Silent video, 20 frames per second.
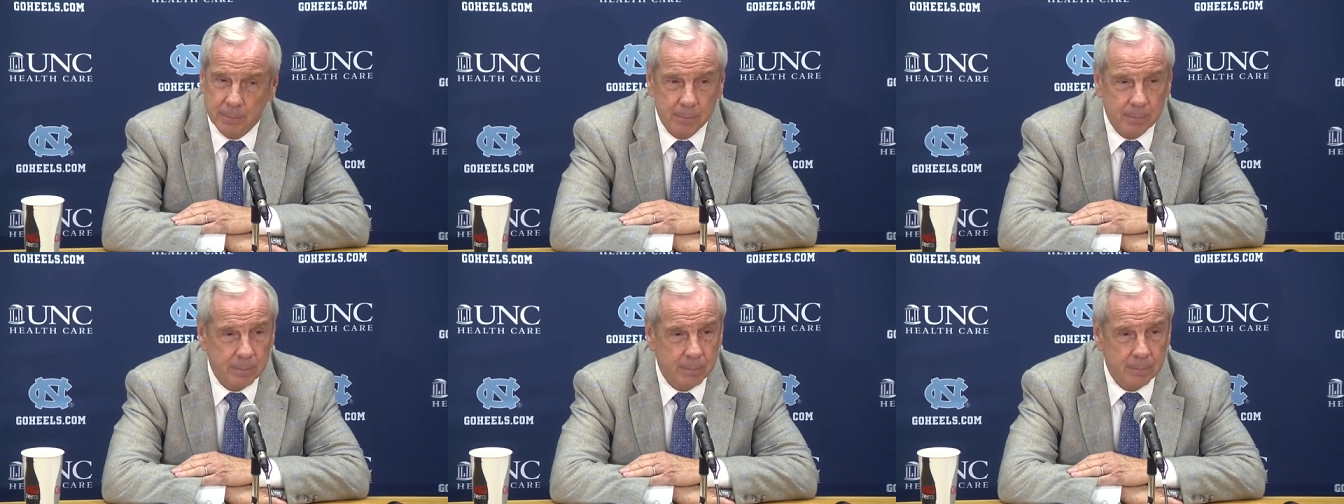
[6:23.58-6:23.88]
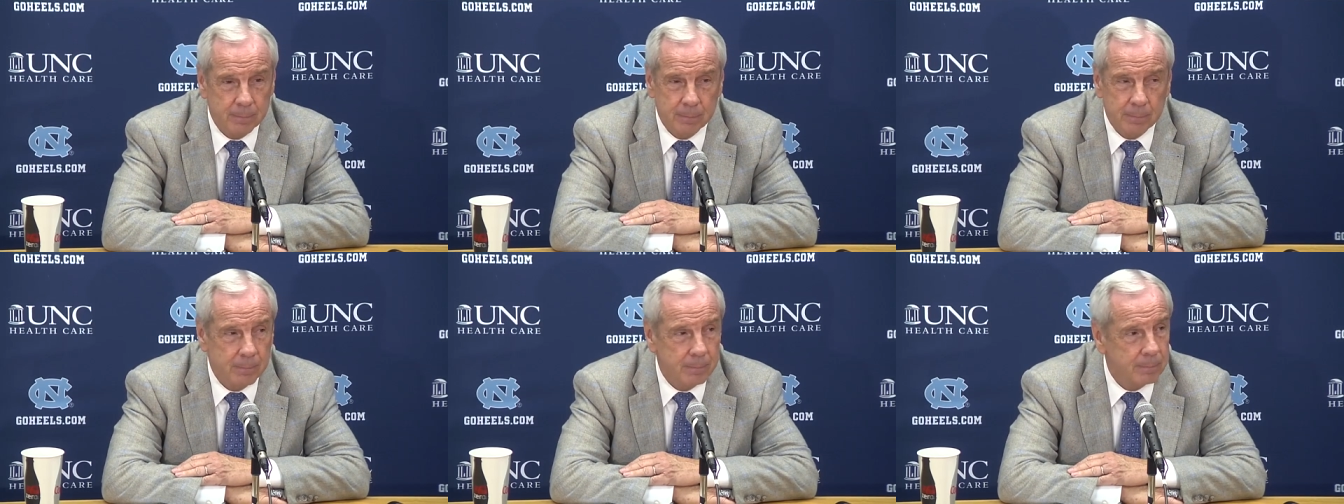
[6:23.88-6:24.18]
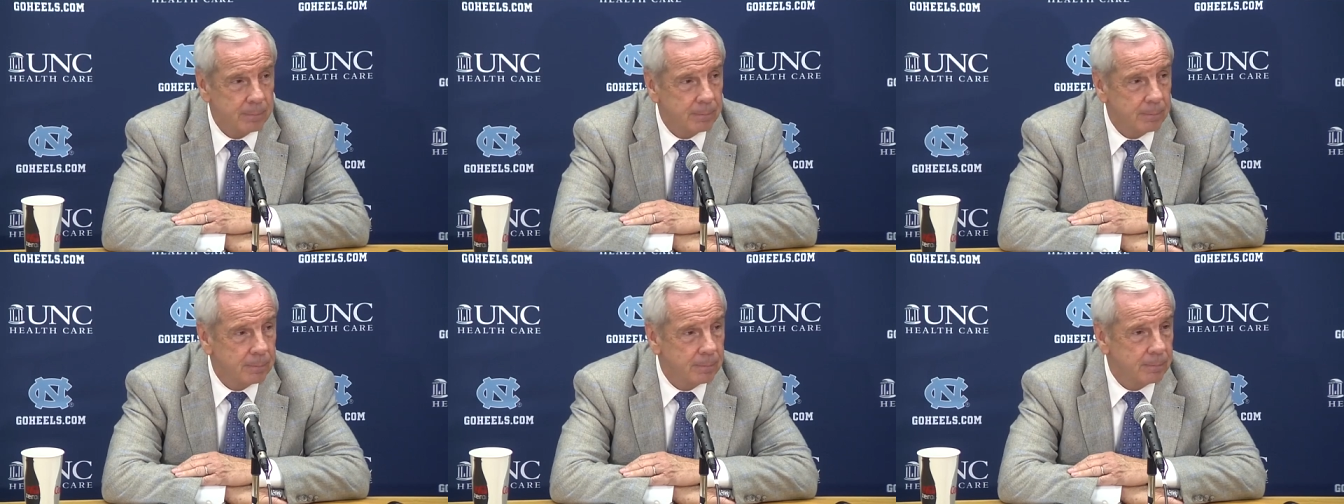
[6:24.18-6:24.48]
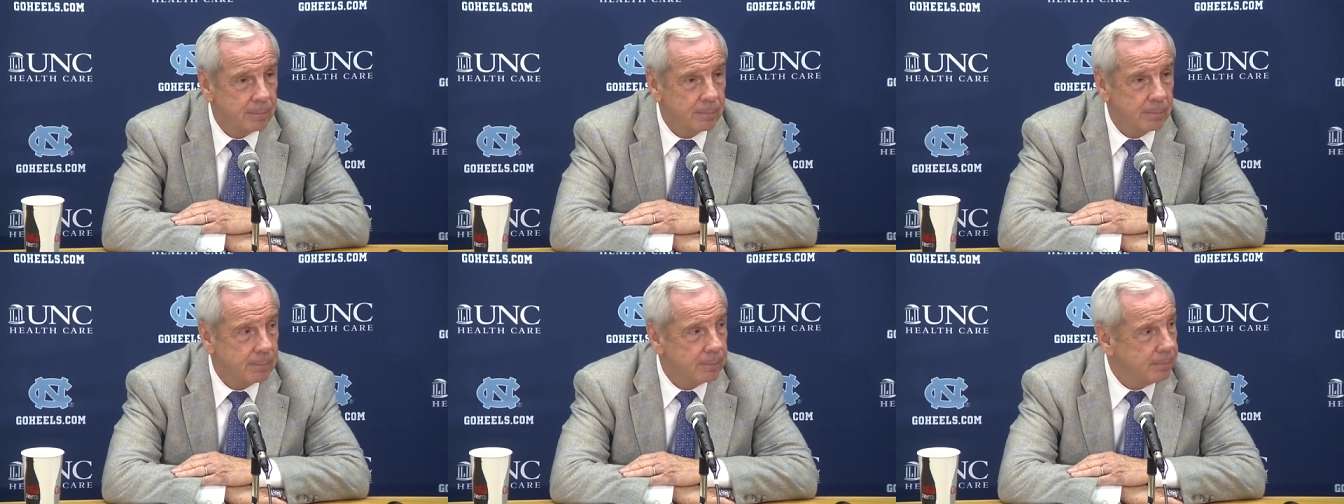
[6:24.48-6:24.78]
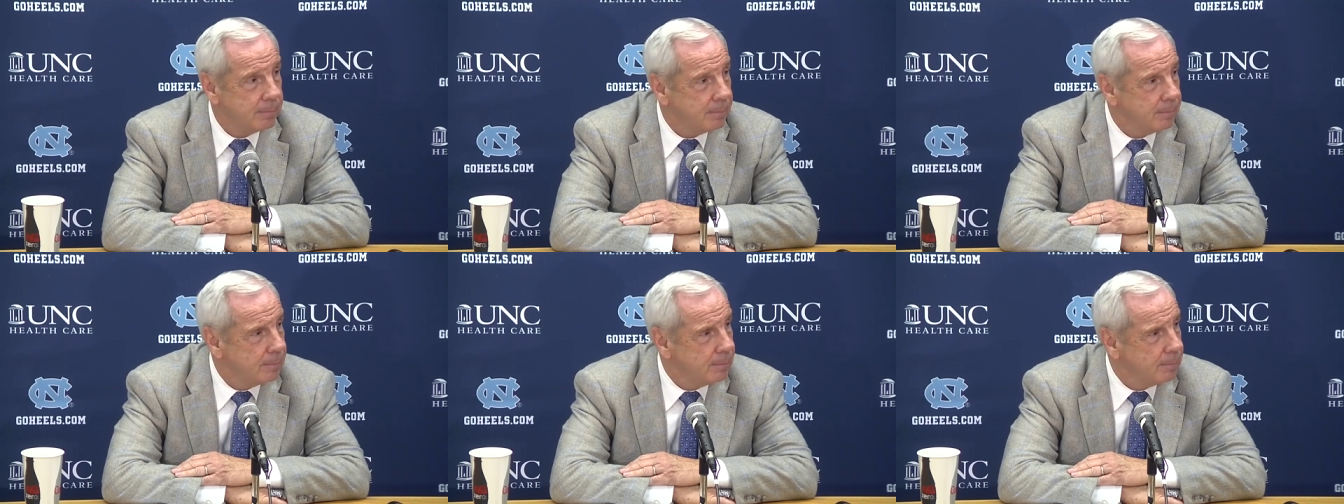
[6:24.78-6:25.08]
Anybody else? With
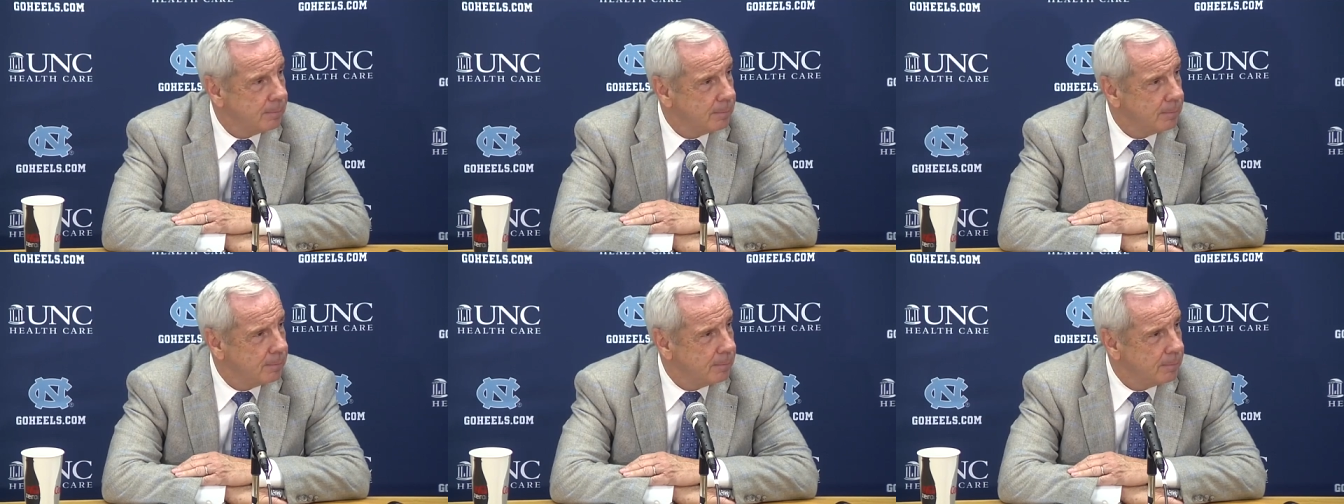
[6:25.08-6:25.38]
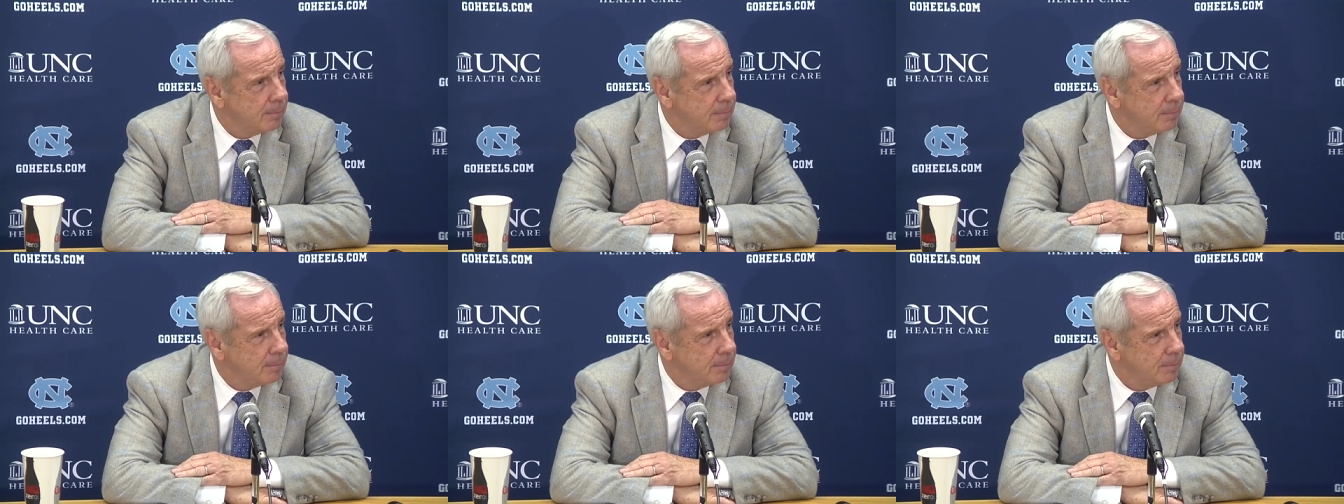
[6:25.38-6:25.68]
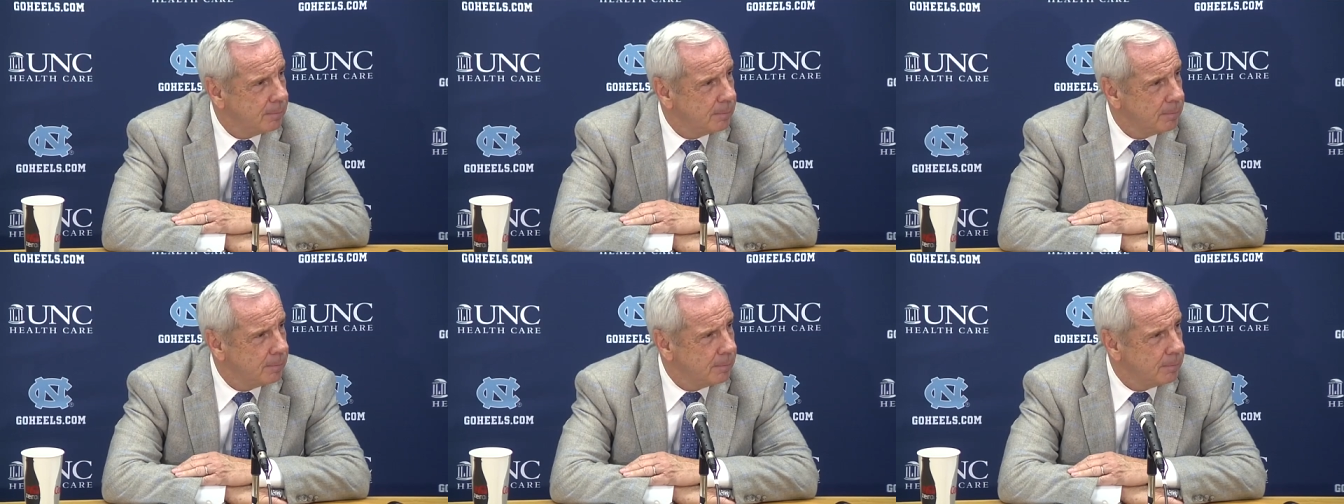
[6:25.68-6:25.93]
Kennedy out, does that, affect,